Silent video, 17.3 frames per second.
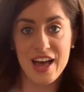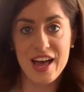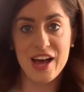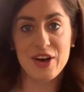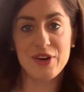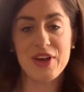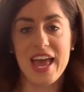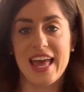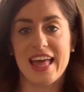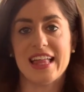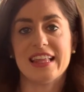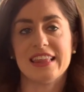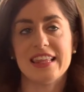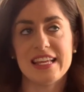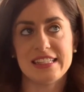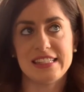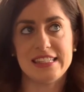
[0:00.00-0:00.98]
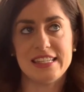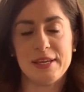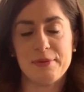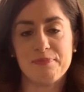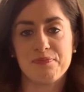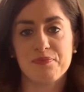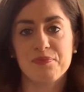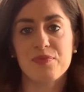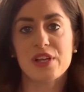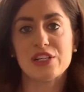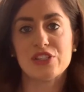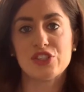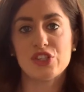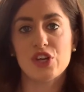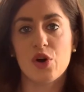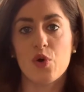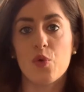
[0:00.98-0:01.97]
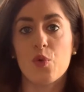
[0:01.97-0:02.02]
Okay, let's see.
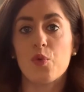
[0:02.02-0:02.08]
So